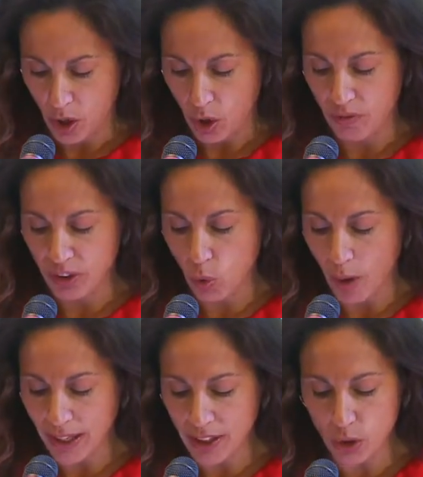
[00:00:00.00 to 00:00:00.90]
of the
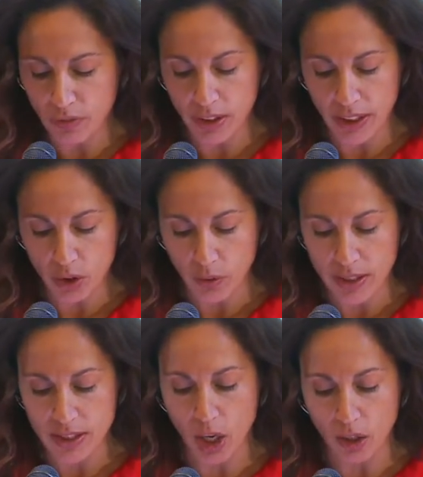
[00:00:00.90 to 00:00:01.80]
quality of a leader,
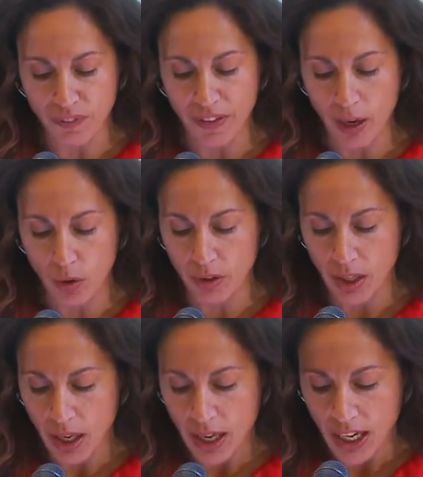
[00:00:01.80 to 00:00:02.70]
is not found
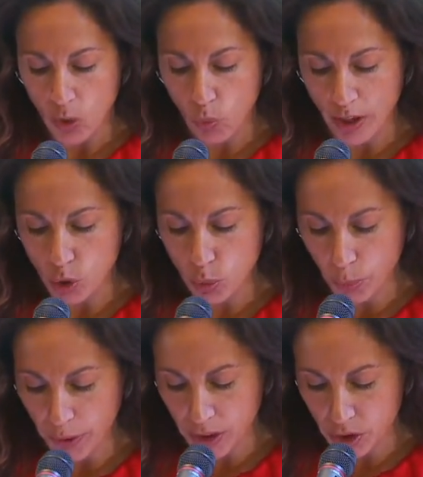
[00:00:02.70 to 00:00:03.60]
in what you
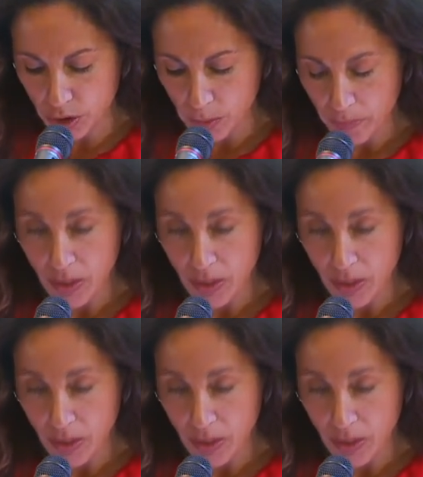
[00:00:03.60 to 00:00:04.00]
preach,